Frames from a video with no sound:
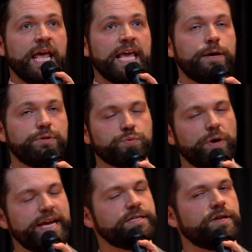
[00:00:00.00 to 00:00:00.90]
He was
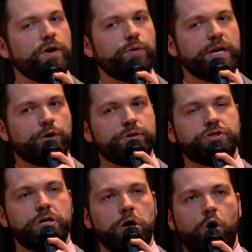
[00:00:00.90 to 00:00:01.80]
raised, though, in a
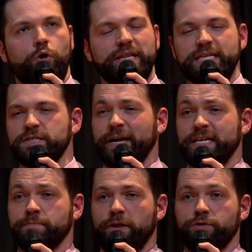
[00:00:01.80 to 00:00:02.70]
Christian home, at least by
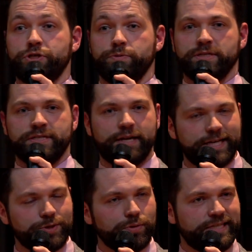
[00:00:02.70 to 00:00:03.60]
his mother. She was a
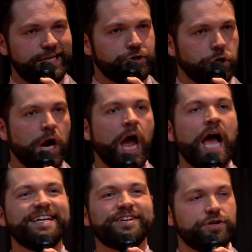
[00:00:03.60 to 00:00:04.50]
Sunday school teacher.
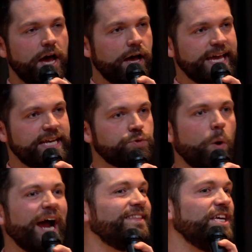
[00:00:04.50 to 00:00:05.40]
It is
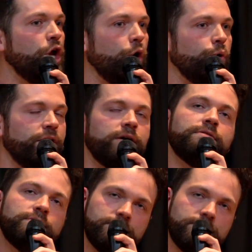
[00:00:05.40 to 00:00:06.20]
widely known